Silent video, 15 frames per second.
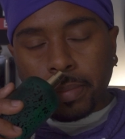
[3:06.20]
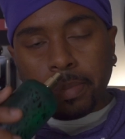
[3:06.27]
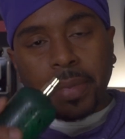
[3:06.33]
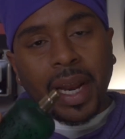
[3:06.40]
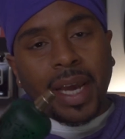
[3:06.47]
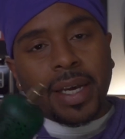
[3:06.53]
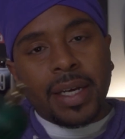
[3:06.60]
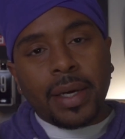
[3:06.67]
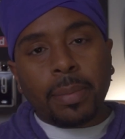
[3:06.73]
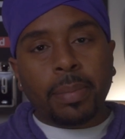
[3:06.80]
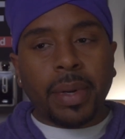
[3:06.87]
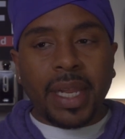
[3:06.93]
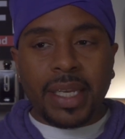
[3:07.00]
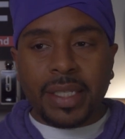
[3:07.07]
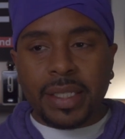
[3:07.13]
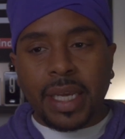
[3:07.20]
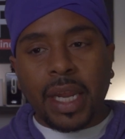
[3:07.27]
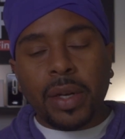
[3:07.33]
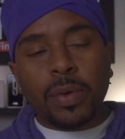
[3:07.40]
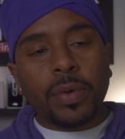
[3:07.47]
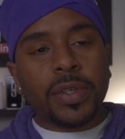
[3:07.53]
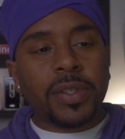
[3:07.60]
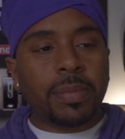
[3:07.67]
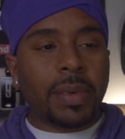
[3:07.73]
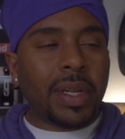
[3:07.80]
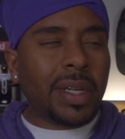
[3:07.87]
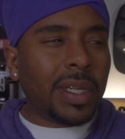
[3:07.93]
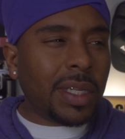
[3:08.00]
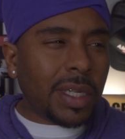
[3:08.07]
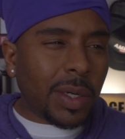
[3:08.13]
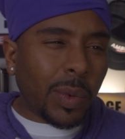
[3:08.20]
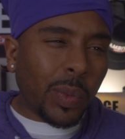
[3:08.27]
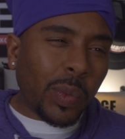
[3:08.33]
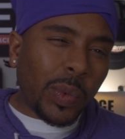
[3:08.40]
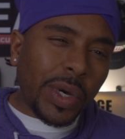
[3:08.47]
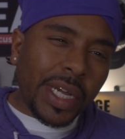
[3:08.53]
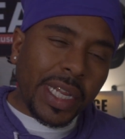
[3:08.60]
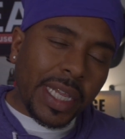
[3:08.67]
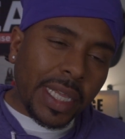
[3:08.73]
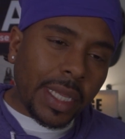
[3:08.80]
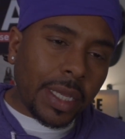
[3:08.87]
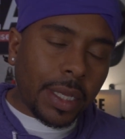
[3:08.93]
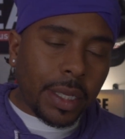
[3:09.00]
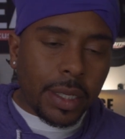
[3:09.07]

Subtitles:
but I couldn't place it. I knew it smelled a little woody,